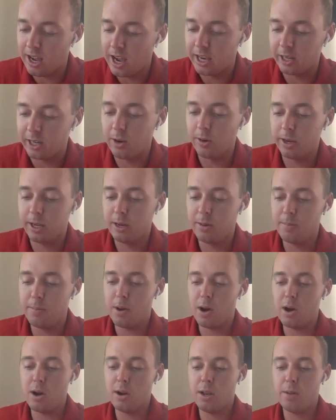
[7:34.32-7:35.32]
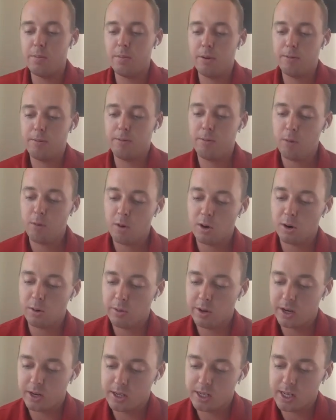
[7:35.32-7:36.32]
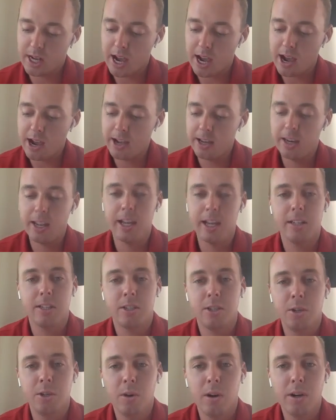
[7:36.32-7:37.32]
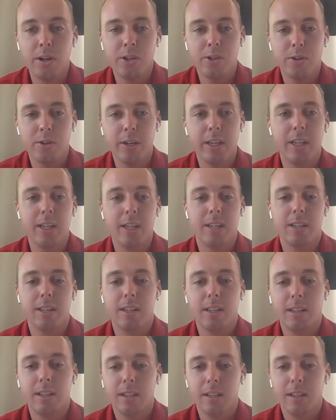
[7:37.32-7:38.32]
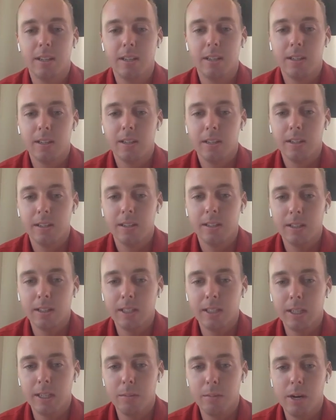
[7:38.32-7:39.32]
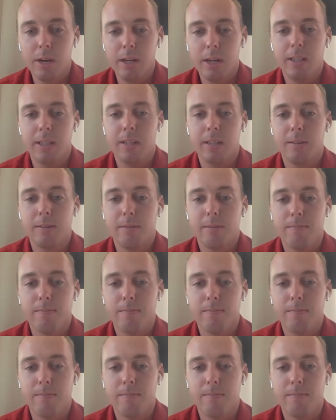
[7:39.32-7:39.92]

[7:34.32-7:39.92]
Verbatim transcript: Uh, going into ball number four, we are tied at 200. We'll see you, Brandon.